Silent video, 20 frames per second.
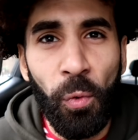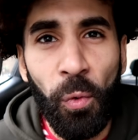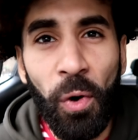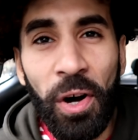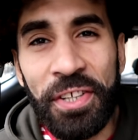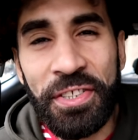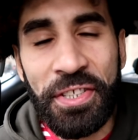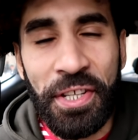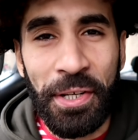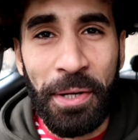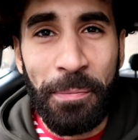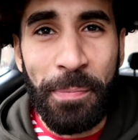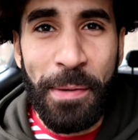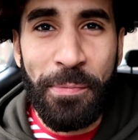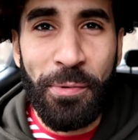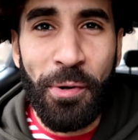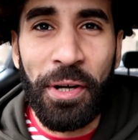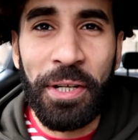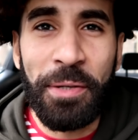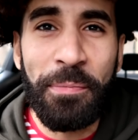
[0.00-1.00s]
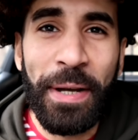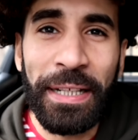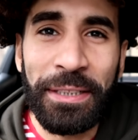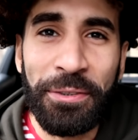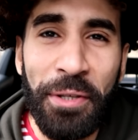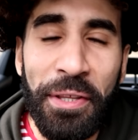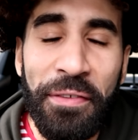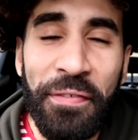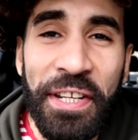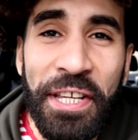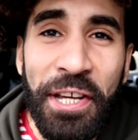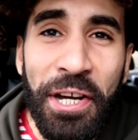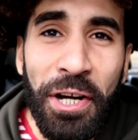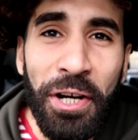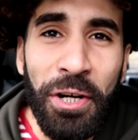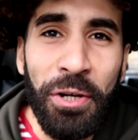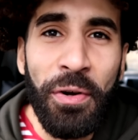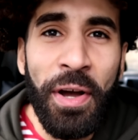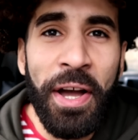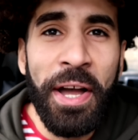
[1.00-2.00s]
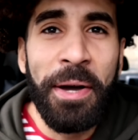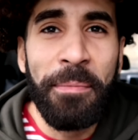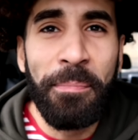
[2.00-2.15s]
What's going on, people? Welcome back to another video.